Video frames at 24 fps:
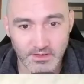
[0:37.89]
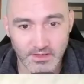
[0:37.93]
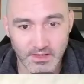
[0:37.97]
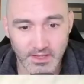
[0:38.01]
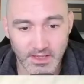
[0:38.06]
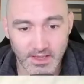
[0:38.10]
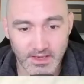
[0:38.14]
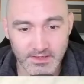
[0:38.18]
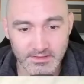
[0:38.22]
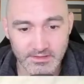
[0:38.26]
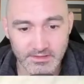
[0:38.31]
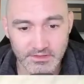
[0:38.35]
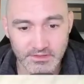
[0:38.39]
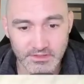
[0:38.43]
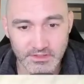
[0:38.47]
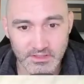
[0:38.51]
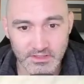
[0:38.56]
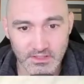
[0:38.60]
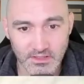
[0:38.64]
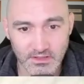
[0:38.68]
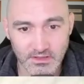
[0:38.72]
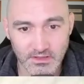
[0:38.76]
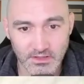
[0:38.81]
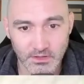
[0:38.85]
And it's
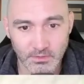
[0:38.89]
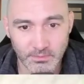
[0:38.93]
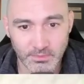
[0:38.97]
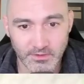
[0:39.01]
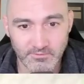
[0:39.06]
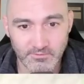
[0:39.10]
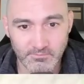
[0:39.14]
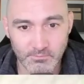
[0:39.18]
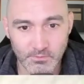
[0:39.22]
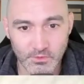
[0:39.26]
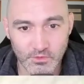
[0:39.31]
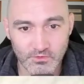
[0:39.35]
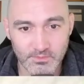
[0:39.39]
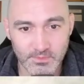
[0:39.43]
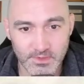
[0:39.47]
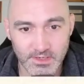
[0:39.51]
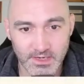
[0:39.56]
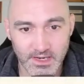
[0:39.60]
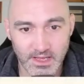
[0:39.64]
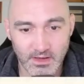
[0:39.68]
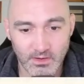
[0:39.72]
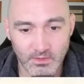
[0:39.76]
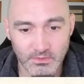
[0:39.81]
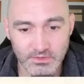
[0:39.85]
just a little bit of
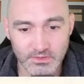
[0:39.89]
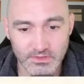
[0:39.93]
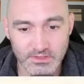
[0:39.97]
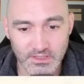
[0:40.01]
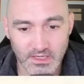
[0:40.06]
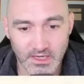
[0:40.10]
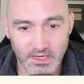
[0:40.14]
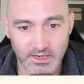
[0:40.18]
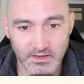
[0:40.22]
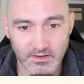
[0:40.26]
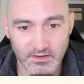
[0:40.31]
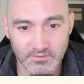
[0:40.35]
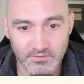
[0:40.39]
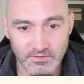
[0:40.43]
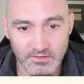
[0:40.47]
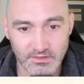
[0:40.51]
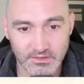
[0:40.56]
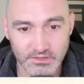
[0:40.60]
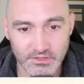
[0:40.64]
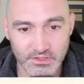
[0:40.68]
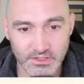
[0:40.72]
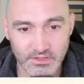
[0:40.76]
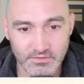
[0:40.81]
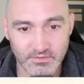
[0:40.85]
movement outside of
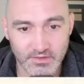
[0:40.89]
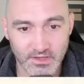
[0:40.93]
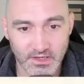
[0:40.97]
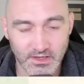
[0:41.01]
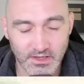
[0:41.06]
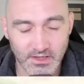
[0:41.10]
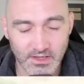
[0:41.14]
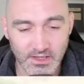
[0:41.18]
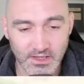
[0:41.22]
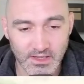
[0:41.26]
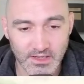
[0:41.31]
Klishivka.